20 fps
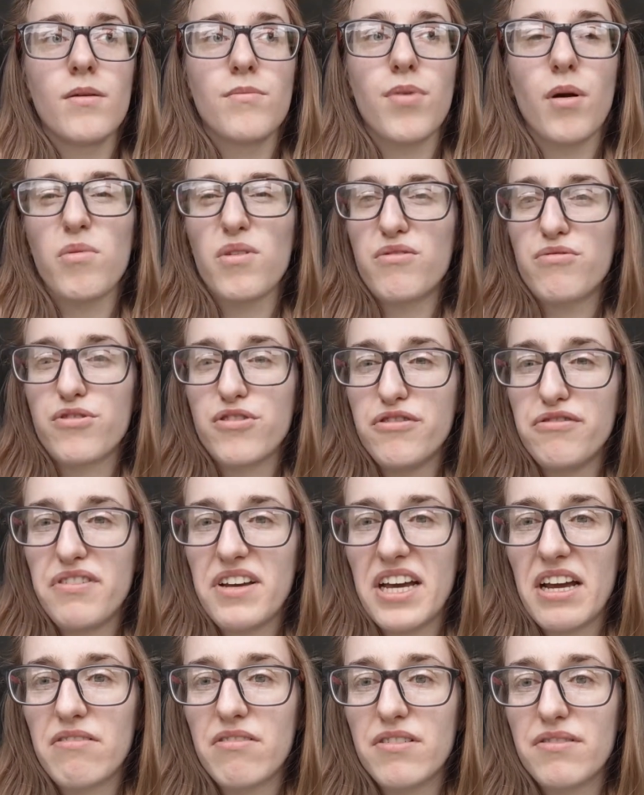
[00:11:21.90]
Probably through
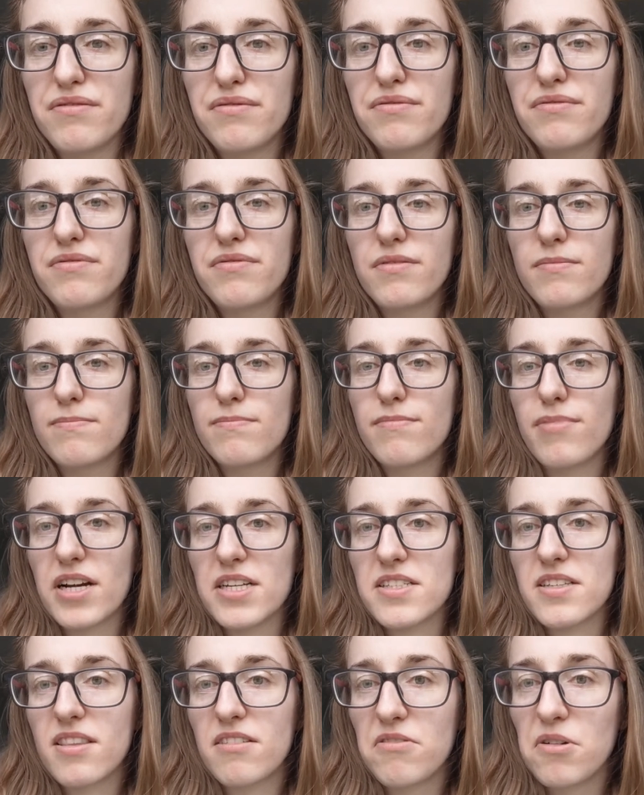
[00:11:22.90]
fear of
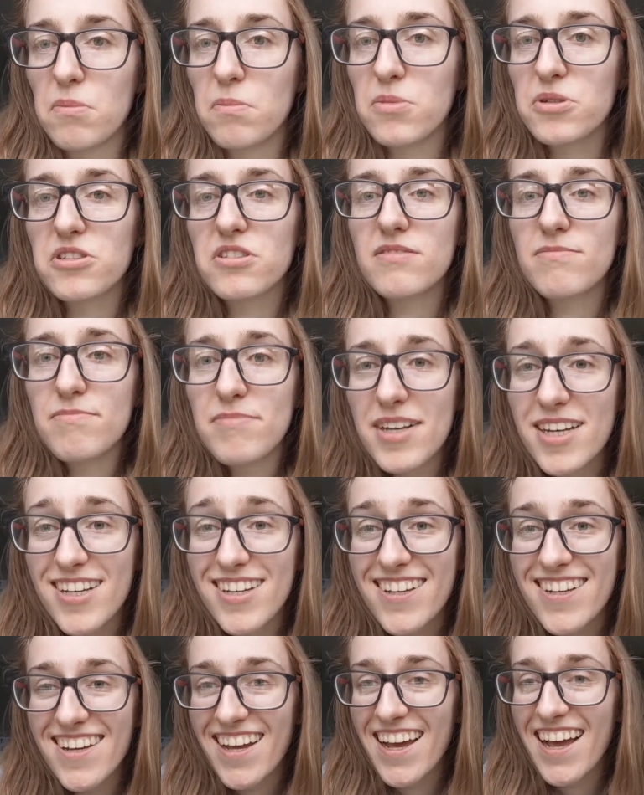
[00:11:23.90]
pressing the wrong button.
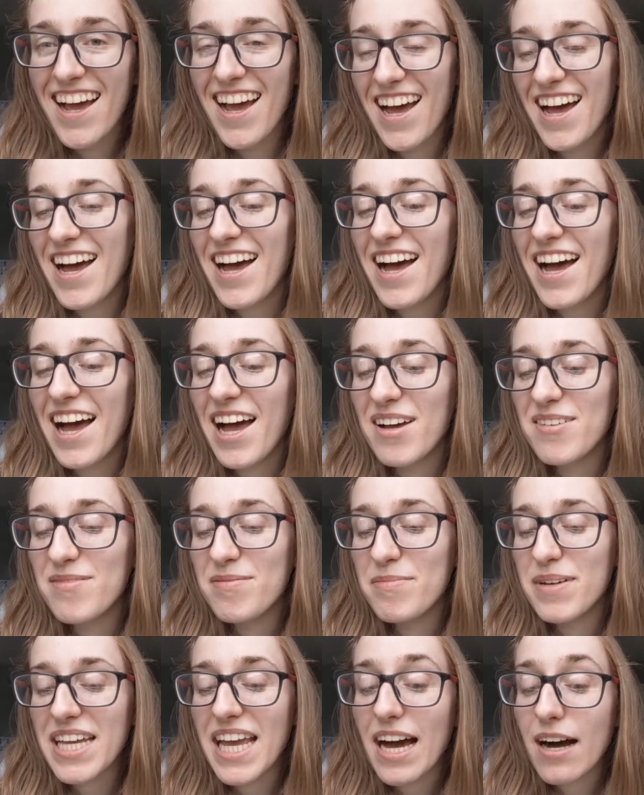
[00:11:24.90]

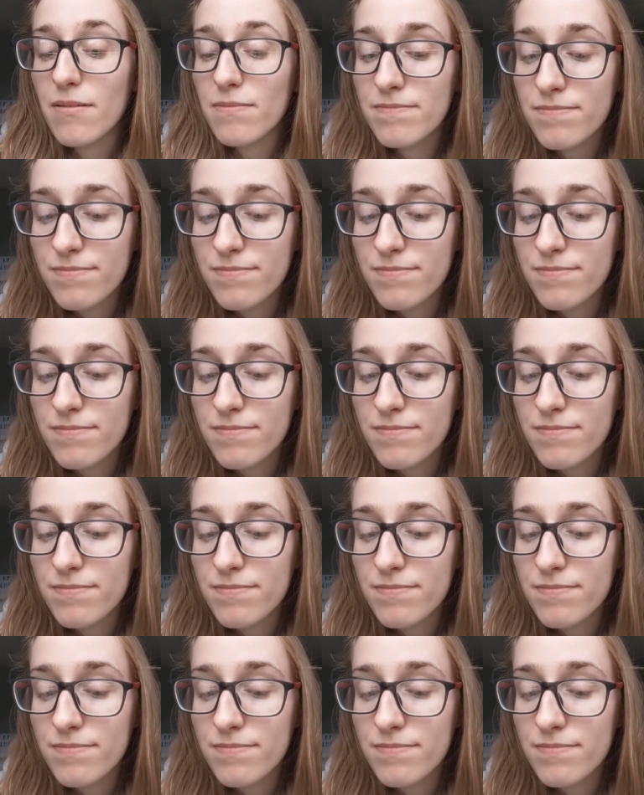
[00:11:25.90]
But yeah.